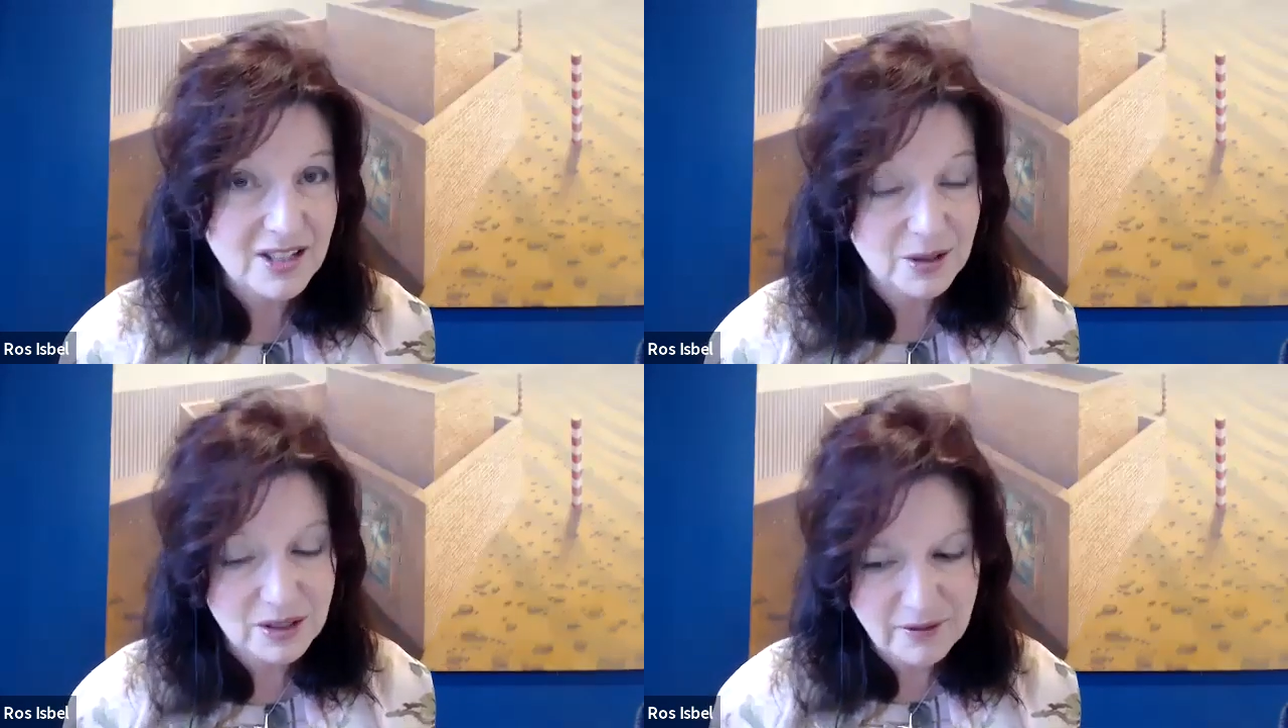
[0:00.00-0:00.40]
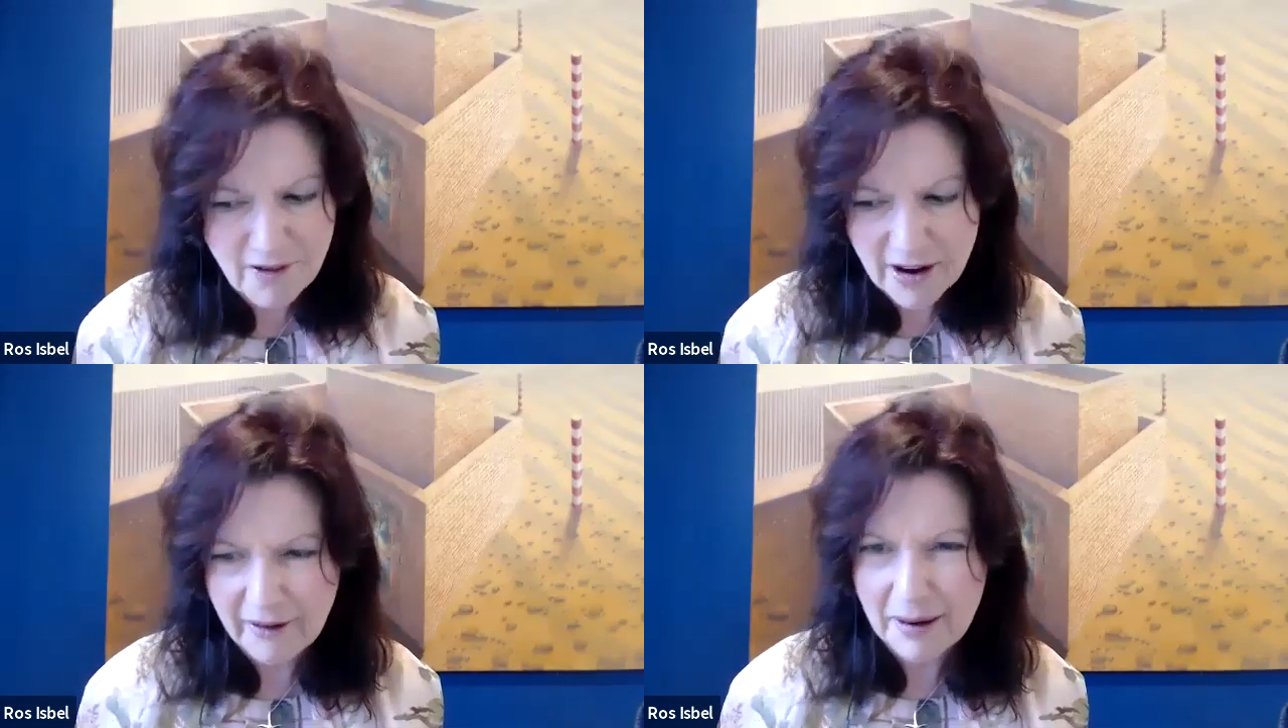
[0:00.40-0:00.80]
So it's
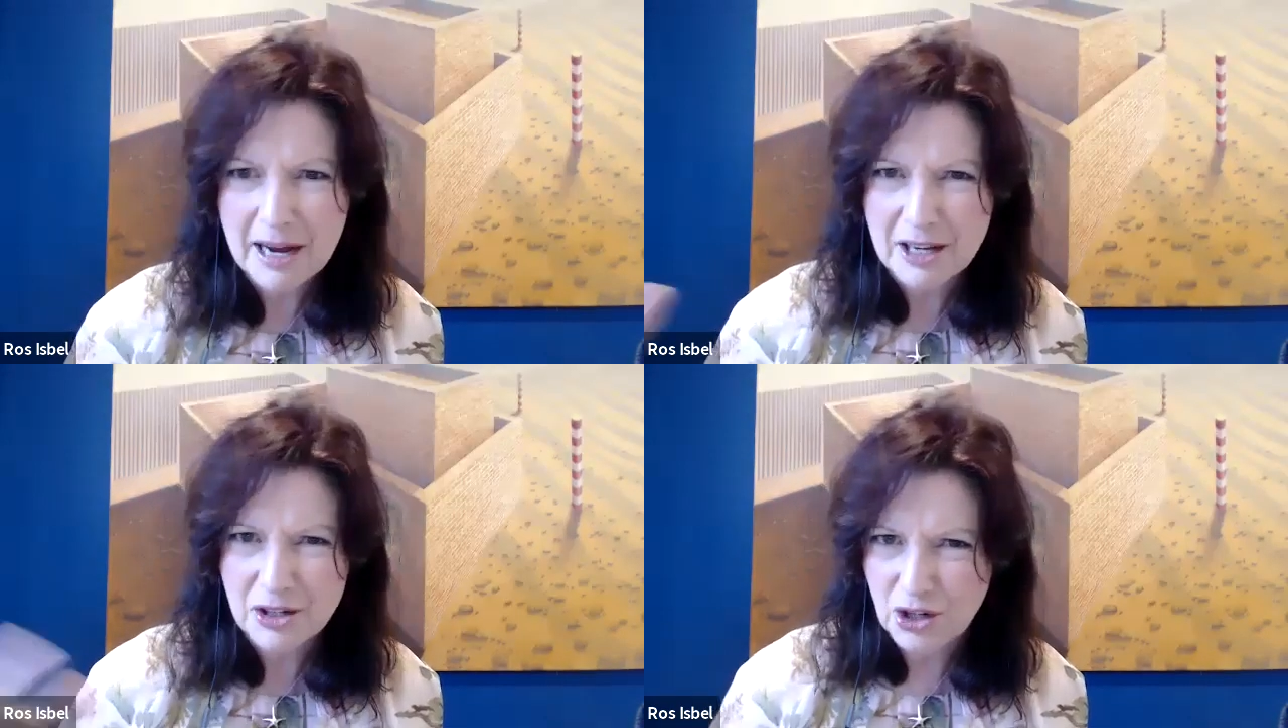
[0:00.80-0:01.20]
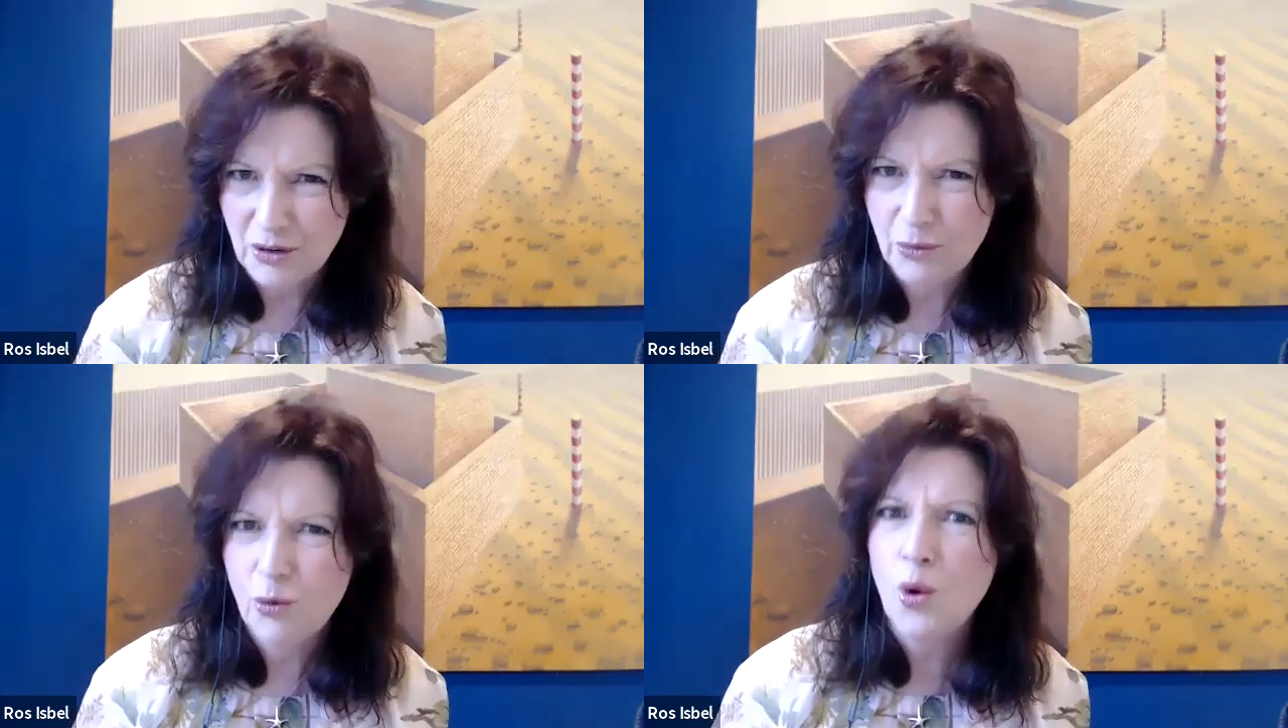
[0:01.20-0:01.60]
very much, you
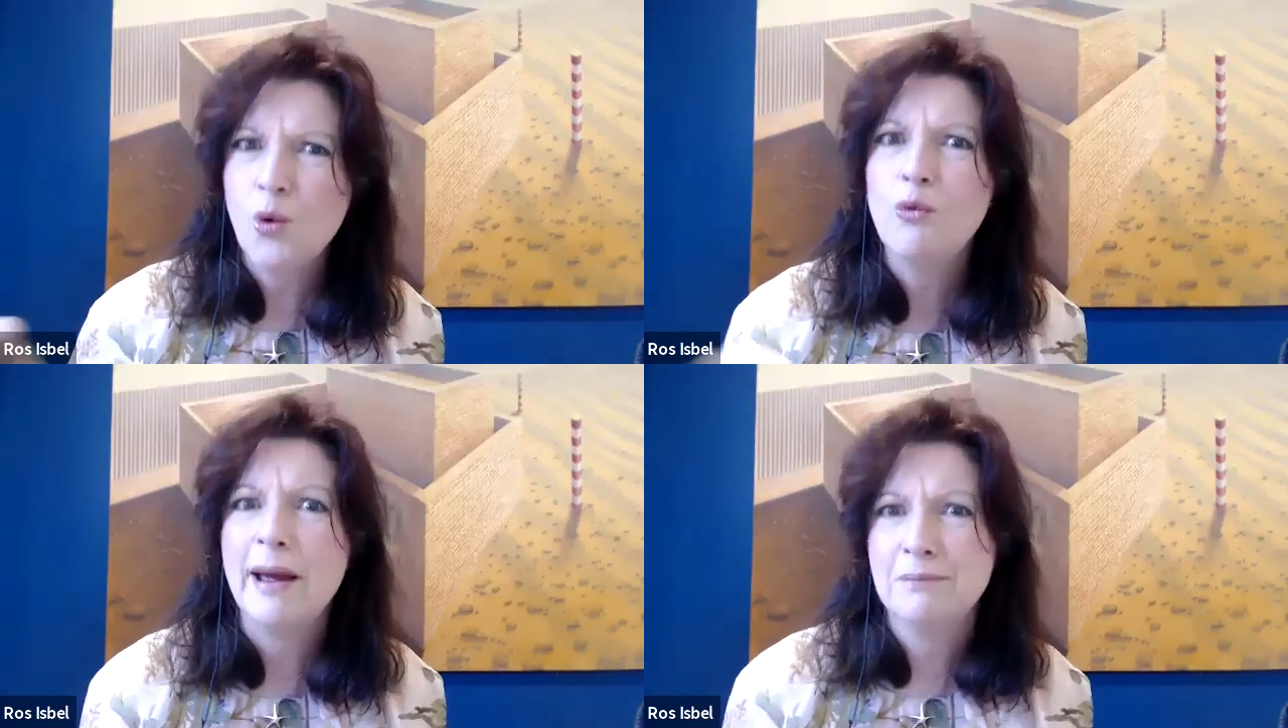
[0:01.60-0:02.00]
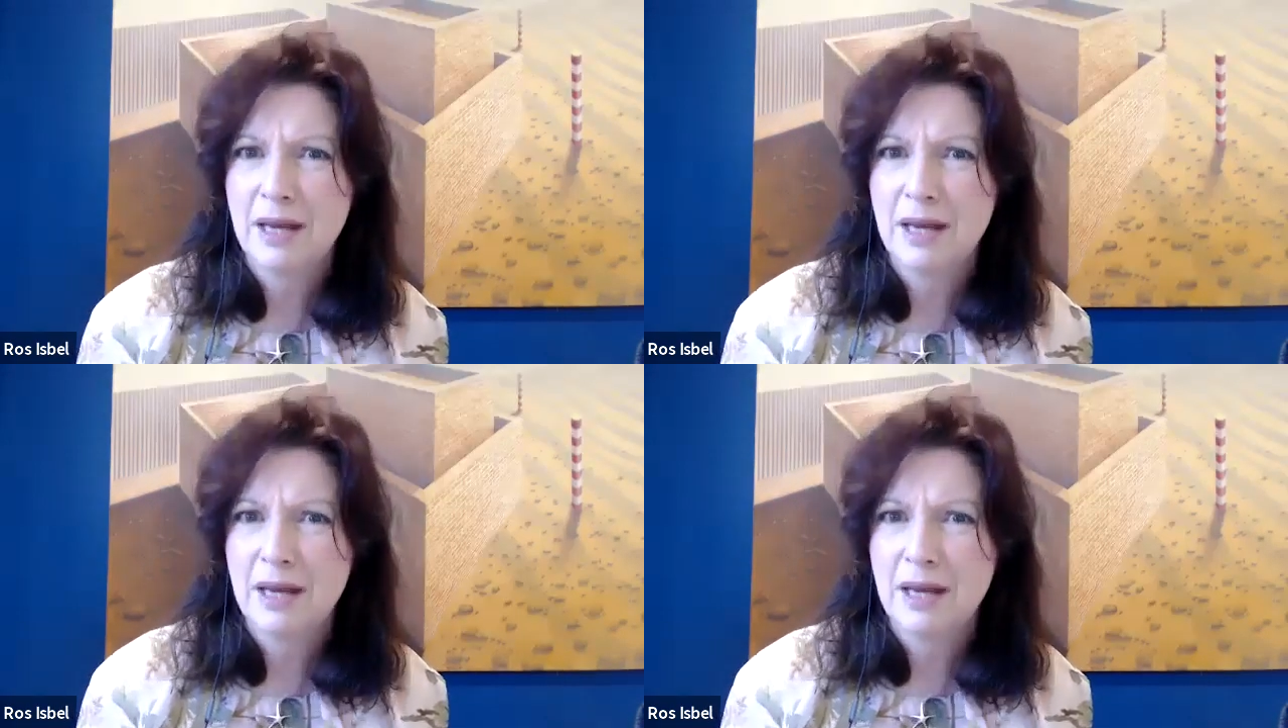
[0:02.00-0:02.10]
know, all wrapped